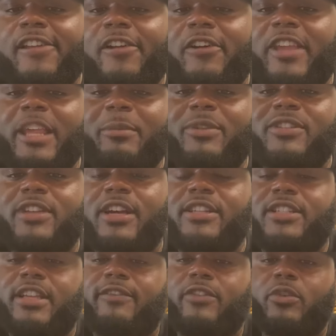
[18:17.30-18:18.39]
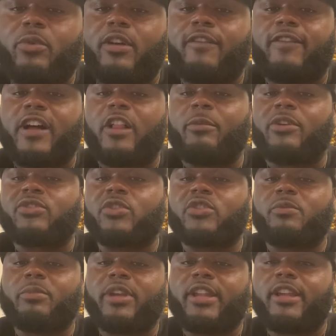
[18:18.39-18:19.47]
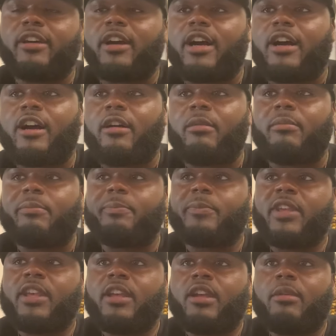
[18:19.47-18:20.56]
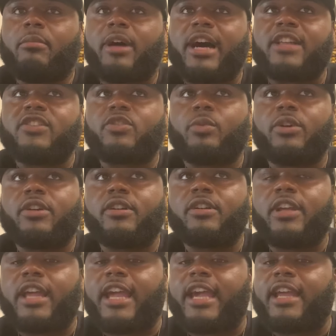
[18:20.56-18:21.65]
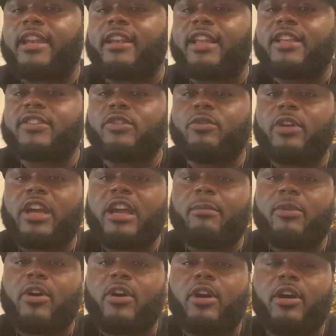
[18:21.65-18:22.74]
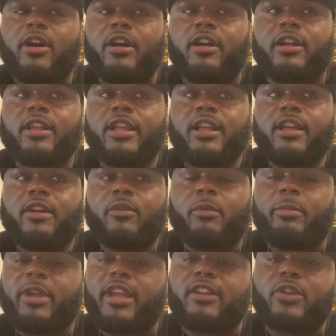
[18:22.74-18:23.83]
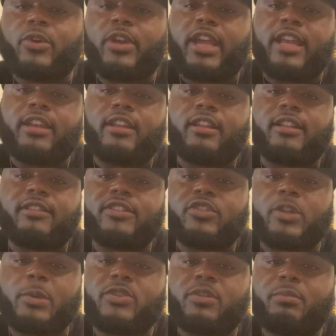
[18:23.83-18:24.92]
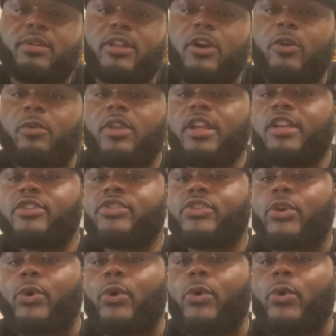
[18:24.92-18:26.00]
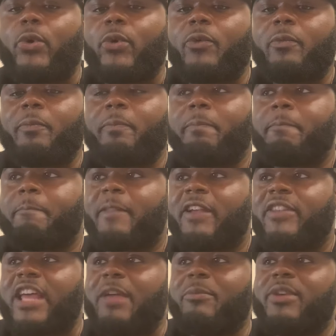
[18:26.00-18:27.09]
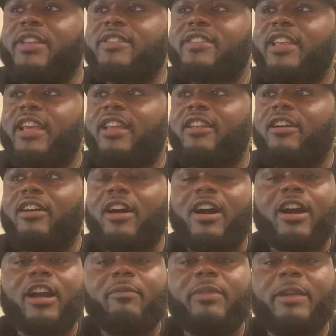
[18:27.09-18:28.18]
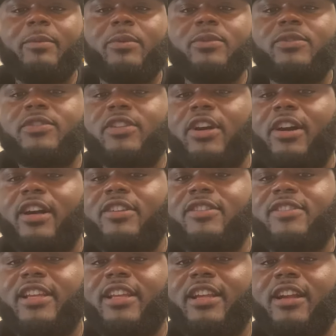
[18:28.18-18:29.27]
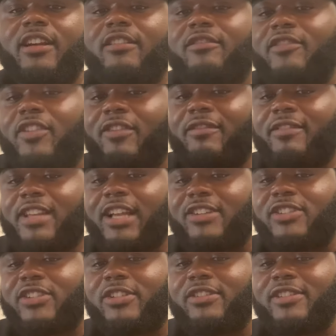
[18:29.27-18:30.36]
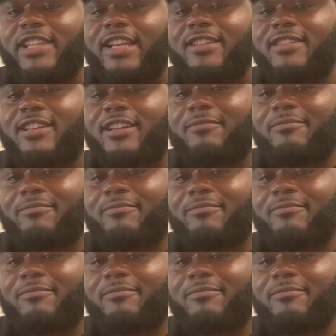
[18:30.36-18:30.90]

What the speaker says: keep in touch. If you want to follow me on social media, my Twitter and Instagram will be included in the description below. So that being said, all right, peoples. All right, you take care. I'll see you next time.